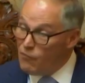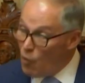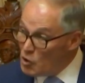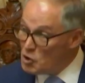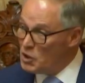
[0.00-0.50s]

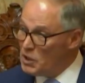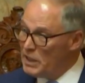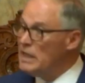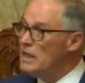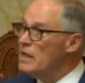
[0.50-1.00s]

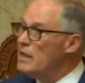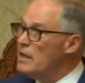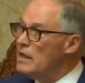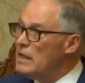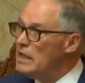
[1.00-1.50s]
Fortunately,
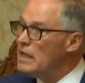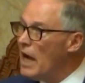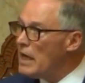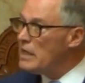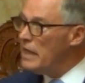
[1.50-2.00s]
he
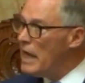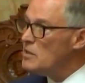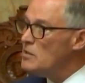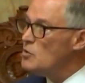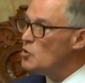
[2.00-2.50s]
got
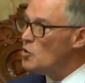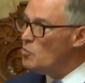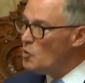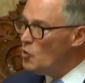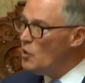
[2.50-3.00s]
connected to
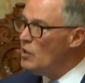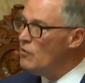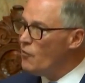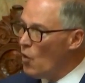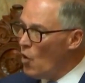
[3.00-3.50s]

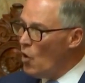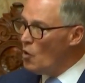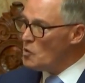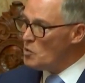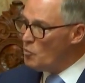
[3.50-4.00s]
Computing for
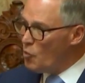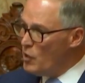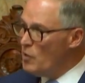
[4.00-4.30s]
All's